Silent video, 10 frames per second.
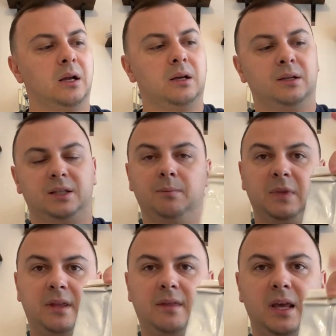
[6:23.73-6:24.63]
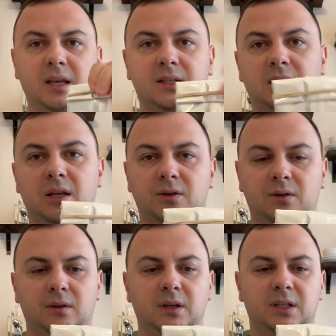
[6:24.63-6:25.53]
Something like this,
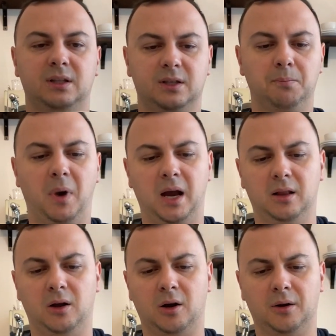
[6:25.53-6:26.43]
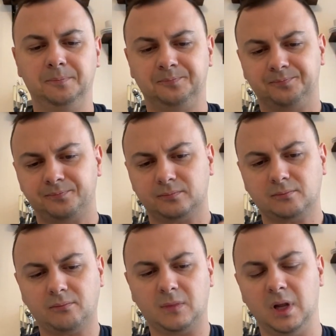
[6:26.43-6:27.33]
or this Mylar.
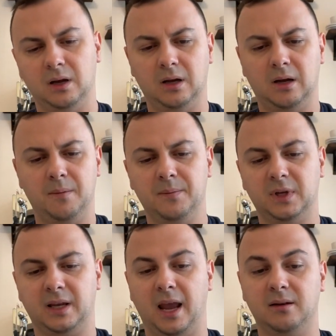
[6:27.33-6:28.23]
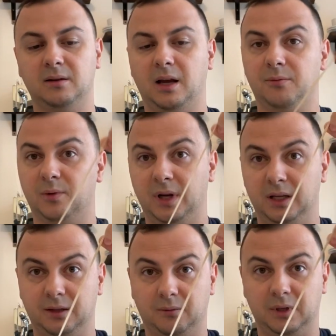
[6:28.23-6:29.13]
Again, I
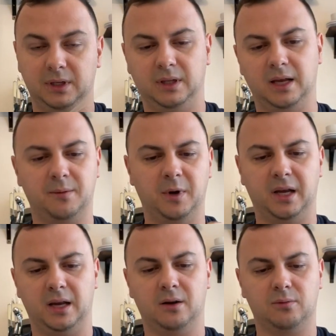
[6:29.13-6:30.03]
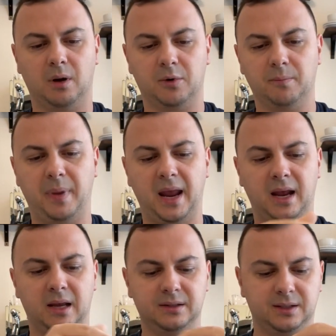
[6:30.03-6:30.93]
really like my rubber
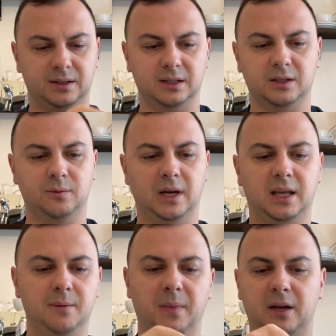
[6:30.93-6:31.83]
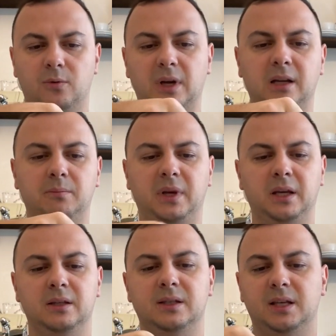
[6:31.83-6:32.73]
bands. This is what I keep my green
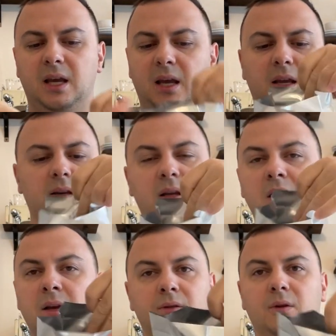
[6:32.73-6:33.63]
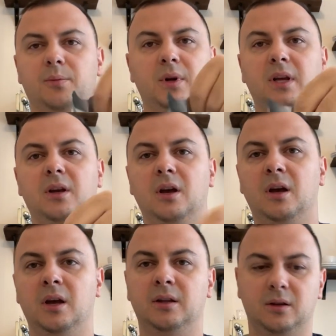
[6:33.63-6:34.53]
beans in. They're pretty
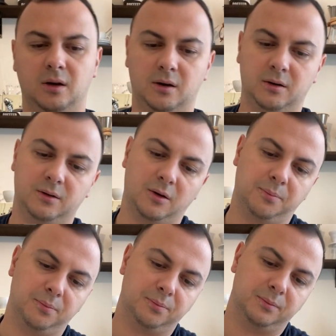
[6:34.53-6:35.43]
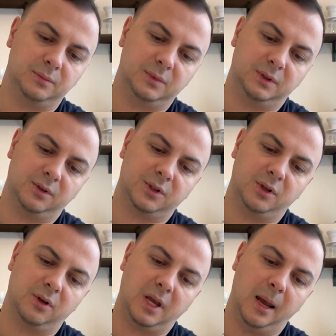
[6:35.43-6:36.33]
good. They're
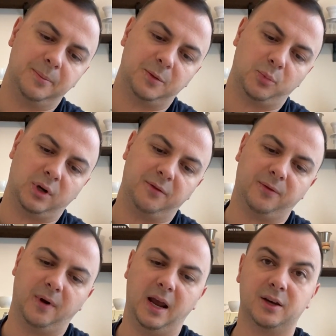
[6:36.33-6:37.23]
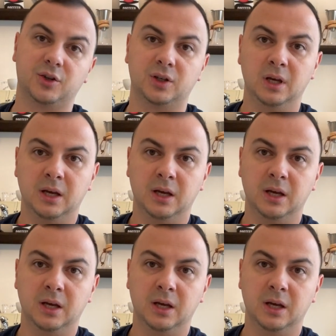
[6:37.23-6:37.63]
still kept pretty fresh.